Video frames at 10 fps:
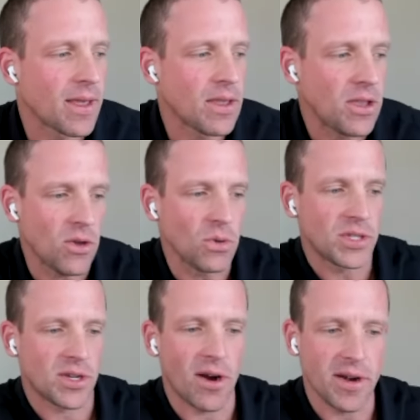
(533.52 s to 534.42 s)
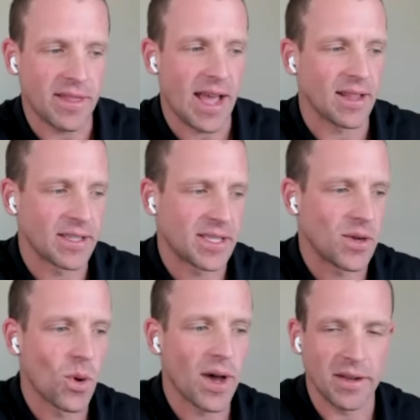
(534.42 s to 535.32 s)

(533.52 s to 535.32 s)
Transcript: you started that listing, what,